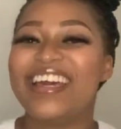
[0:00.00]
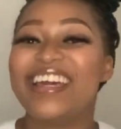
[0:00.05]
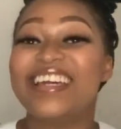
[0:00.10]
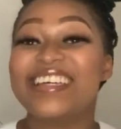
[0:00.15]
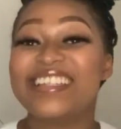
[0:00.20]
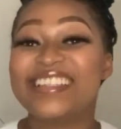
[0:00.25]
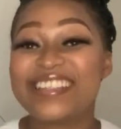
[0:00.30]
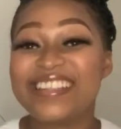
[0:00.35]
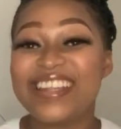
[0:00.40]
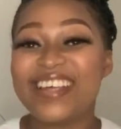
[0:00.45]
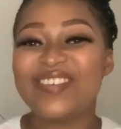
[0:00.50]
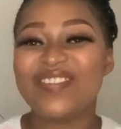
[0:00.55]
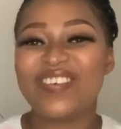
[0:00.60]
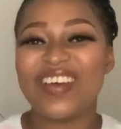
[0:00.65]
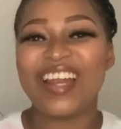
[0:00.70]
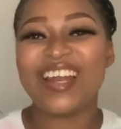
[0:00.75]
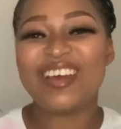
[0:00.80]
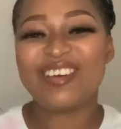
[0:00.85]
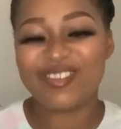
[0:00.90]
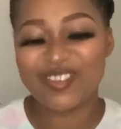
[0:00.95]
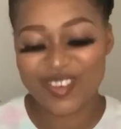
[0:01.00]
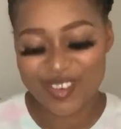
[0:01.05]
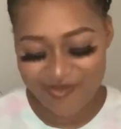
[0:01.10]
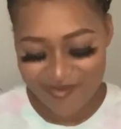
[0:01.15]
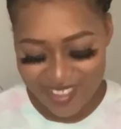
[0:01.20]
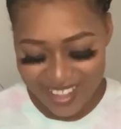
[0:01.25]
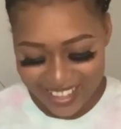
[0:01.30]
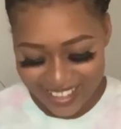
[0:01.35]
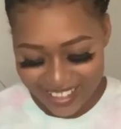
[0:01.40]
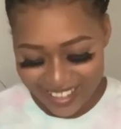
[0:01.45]
It's the vele for
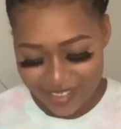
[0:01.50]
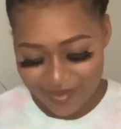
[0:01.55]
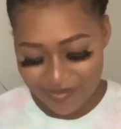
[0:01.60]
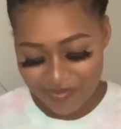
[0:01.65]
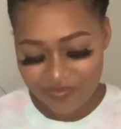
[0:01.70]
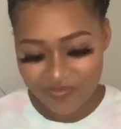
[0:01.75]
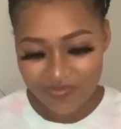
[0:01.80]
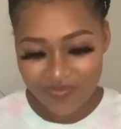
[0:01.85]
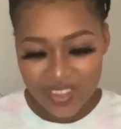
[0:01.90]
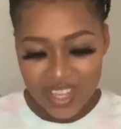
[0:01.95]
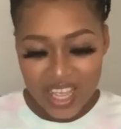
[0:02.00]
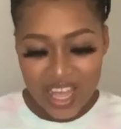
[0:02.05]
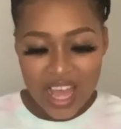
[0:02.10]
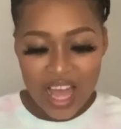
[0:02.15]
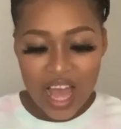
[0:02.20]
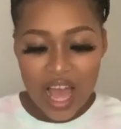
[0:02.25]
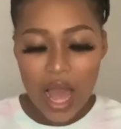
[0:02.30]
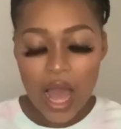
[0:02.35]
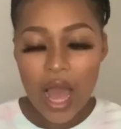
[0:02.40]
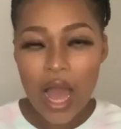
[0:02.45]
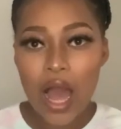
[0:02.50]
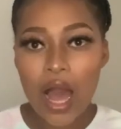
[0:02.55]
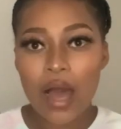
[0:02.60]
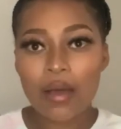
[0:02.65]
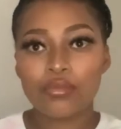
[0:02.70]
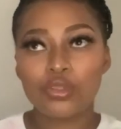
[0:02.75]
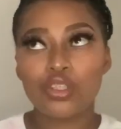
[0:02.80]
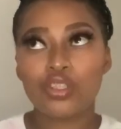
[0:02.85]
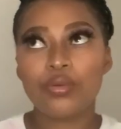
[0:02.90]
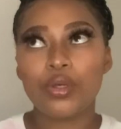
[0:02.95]
me.
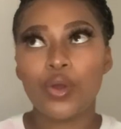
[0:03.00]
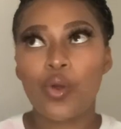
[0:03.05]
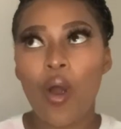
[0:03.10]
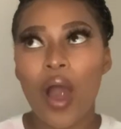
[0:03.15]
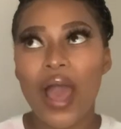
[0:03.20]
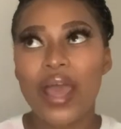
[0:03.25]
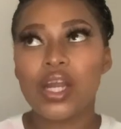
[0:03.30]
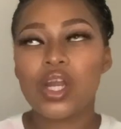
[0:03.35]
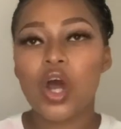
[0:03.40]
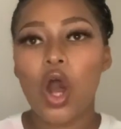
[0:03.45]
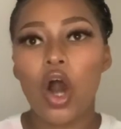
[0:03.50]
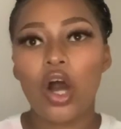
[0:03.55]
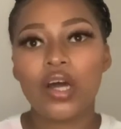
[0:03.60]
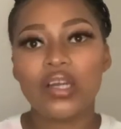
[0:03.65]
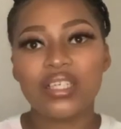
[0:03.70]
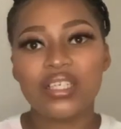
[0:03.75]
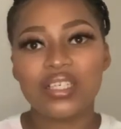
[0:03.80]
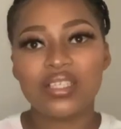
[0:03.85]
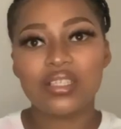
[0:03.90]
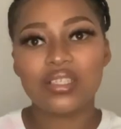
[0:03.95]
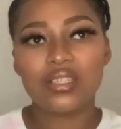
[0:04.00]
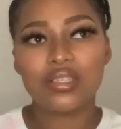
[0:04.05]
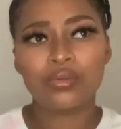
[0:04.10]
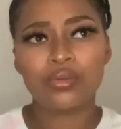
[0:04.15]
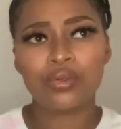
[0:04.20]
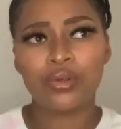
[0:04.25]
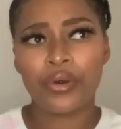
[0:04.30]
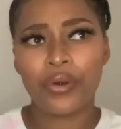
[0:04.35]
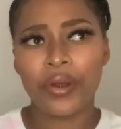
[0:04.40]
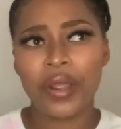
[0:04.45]
To be quite honest,
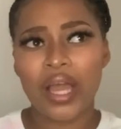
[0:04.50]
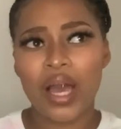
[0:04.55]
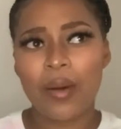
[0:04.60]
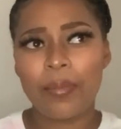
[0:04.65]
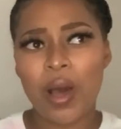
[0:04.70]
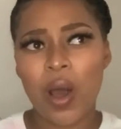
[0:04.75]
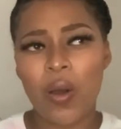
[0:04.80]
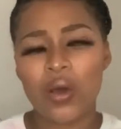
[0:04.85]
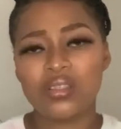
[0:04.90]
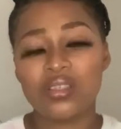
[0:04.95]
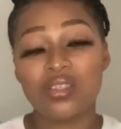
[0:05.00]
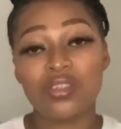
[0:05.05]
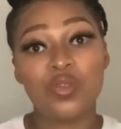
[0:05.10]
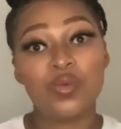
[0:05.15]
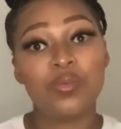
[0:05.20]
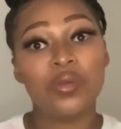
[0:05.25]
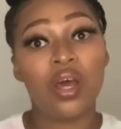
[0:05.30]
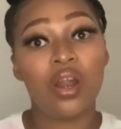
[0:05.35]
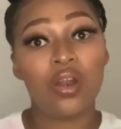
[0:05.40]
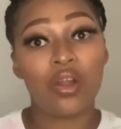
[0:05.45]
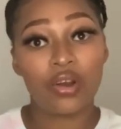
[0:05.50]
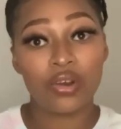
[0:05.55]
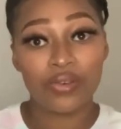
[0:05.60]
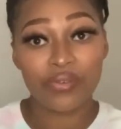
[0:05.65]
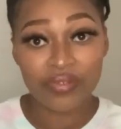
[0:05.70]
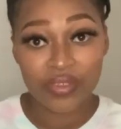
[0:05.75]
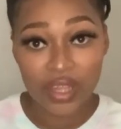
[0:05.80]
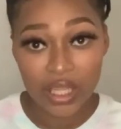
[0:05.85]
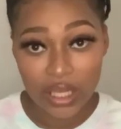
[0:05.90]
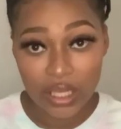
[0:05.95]
growing up I wanted to be a lot of
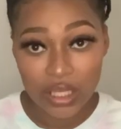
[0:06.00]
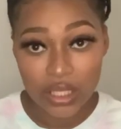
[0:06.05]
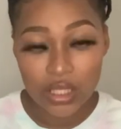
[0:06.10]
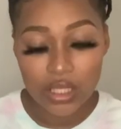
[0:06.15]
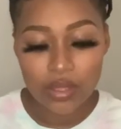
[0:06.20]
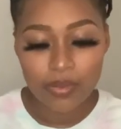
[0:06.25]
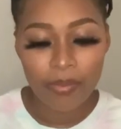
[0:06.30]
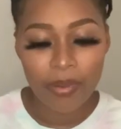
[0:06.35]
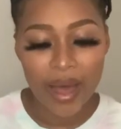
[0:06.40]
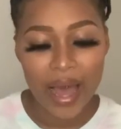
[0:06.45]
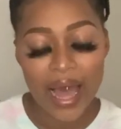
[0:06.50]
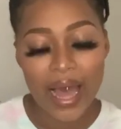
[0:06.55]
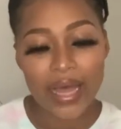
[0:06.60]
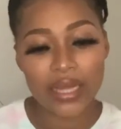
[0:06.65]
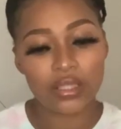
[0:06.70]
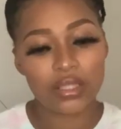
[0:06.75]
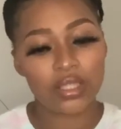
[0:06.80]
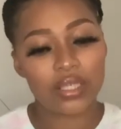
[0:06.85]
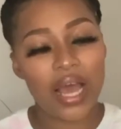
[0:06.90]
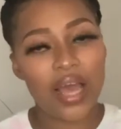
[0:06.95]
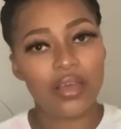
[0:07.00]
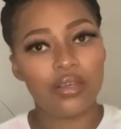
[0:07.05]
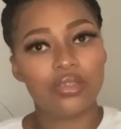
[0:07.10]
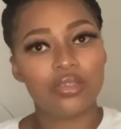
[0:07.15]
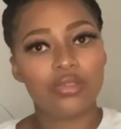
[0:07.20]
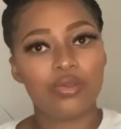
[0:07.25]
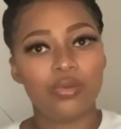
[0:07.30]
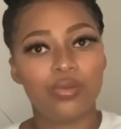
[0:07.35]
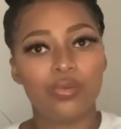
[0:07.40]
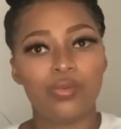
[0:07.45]
things, but I
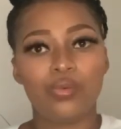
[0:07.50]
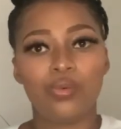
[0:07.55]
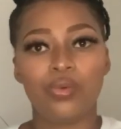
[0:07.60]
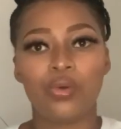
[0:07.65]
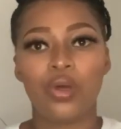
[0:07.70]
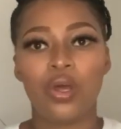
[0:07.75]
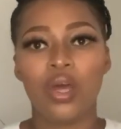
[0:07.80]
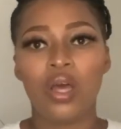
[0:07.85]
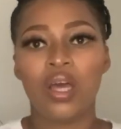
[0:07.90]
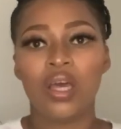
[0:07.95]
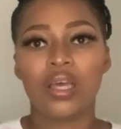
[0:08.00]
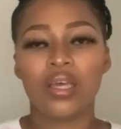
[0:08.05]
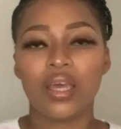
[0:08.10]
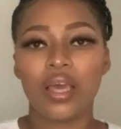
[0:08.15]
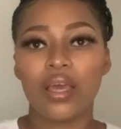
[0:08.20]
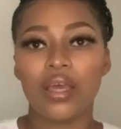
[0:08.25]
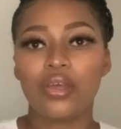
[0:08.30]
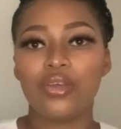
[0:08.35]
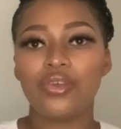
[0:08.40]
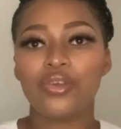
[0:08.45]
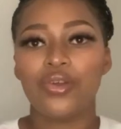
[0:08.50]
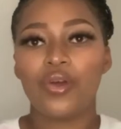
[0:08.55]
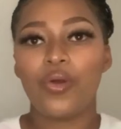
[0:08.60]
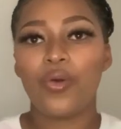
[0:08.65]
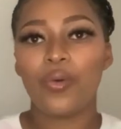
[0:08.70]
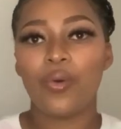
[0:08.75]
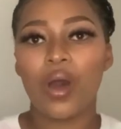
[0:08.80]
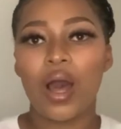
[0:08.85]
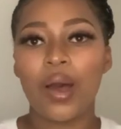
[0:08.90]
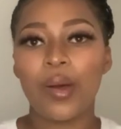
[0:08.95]
used to, you
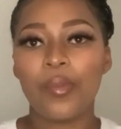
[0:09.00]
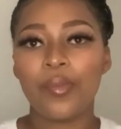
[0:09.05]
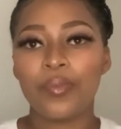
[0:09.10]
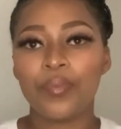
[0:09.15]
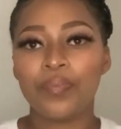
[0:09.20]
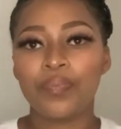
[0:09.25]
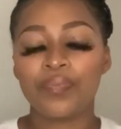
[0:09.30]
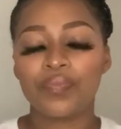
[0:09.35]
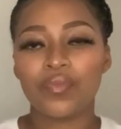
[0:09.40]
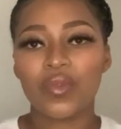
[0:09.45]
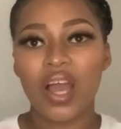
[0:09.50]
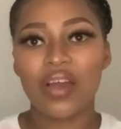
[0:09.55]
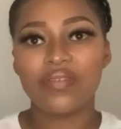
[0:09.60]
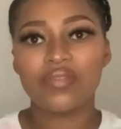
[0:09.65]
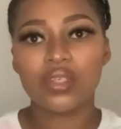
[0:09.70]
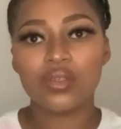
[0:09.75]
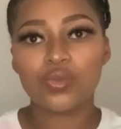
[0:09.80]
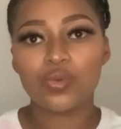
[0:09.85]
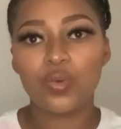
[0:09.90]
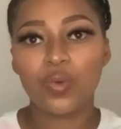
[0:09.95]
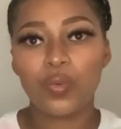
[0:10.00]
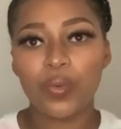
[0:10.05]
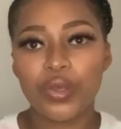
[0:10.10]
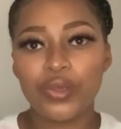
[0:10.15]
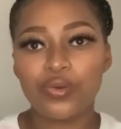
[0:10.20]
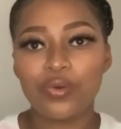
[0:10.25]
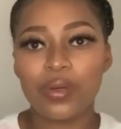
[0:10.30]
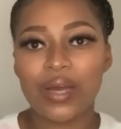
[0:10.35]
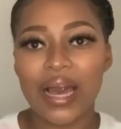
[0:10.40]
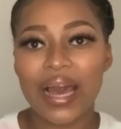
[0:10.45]
know, after school when
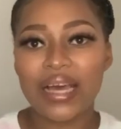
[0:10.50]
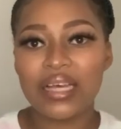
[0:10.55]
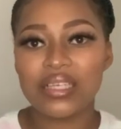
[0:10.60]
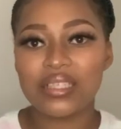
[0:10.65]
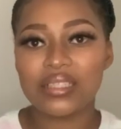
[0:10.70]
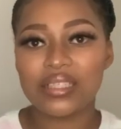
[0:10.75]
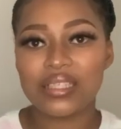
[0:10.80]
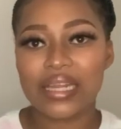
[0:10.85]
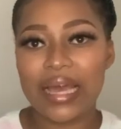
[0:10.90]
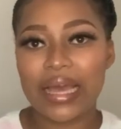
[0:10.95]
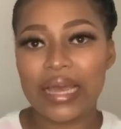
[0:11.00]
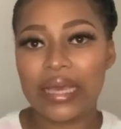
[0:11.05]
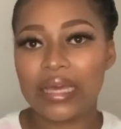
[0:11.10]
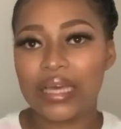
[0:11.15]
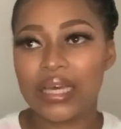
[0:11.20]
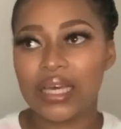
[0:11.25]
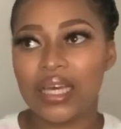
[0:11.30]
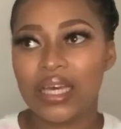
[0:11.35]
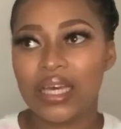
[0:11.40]
you guys like